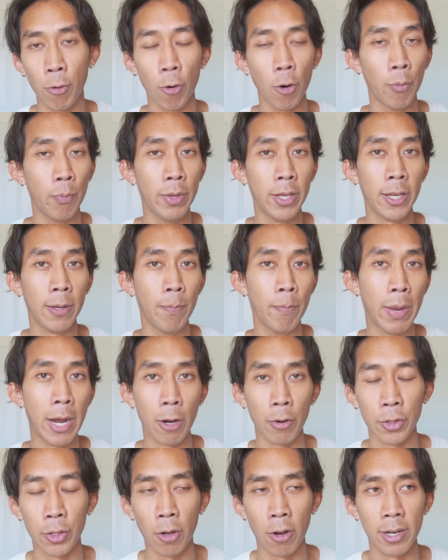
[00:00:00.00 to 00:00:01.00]
or a big
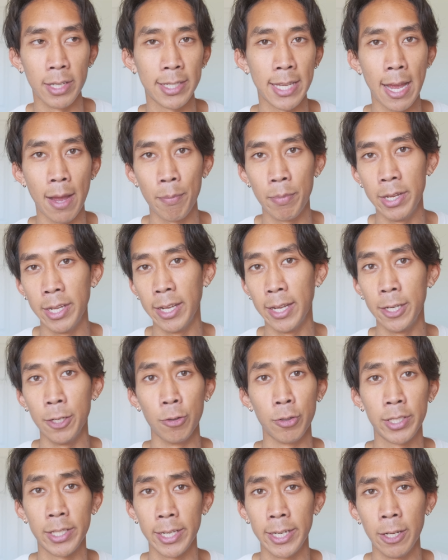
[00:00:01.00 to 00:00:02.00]
marathon is happening in your
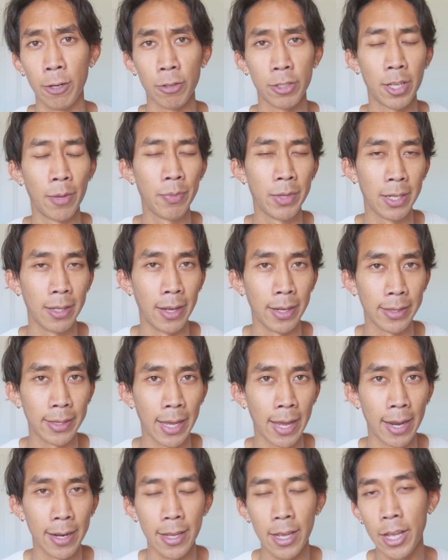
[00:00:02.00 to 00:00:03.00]
city or something like
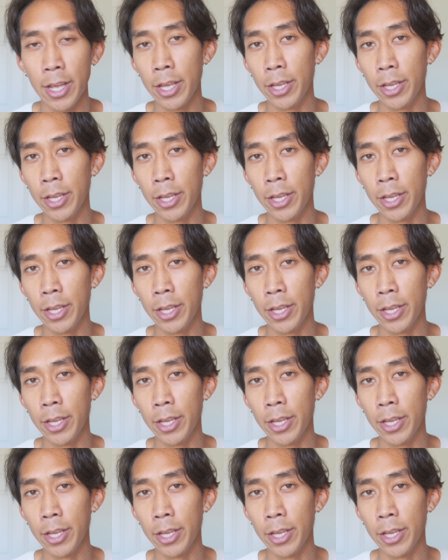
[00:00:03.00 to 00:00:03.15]
that.